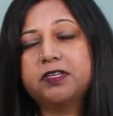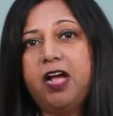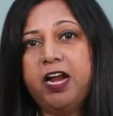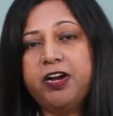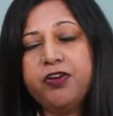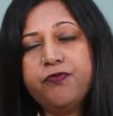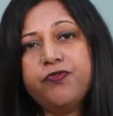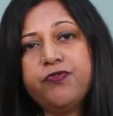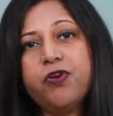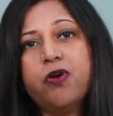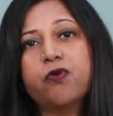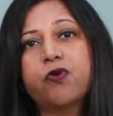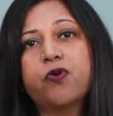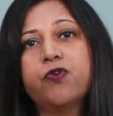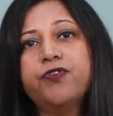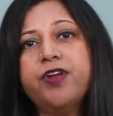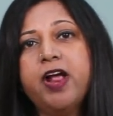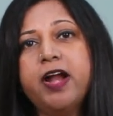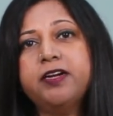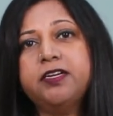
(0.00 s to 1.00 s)
and if you're
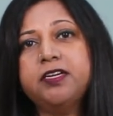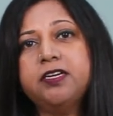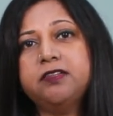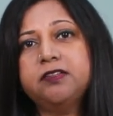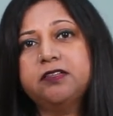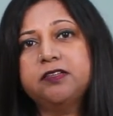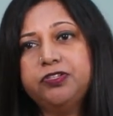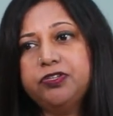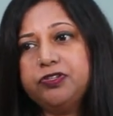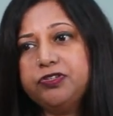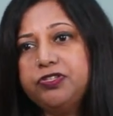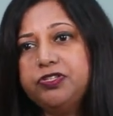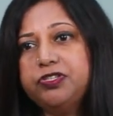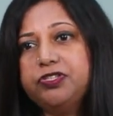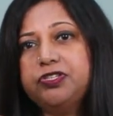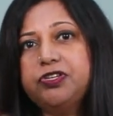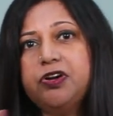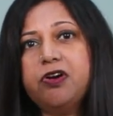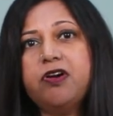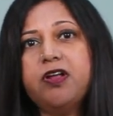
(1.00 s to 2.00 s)
good at it, you
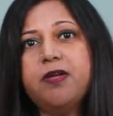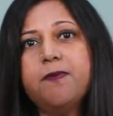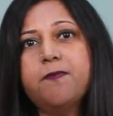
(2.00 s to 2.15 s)
should